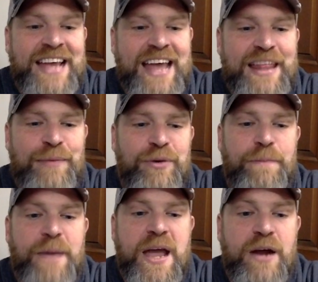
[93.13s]
and then we're going
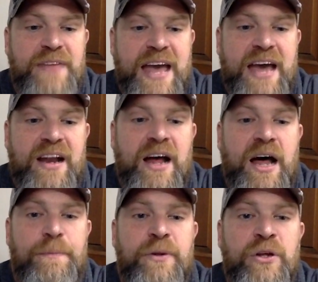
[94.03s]
to pair that
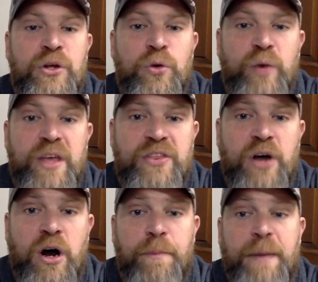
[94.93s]
up with
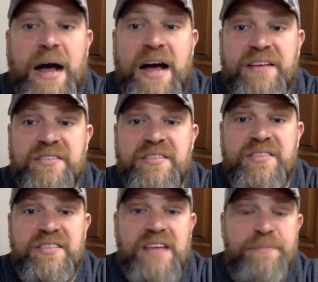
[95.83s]
our box
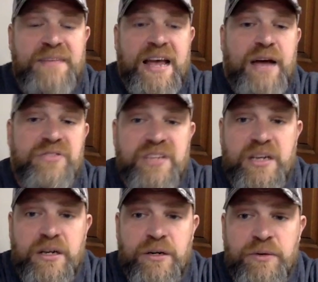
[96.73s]
step downs
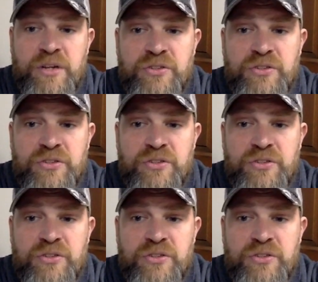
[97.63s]
here.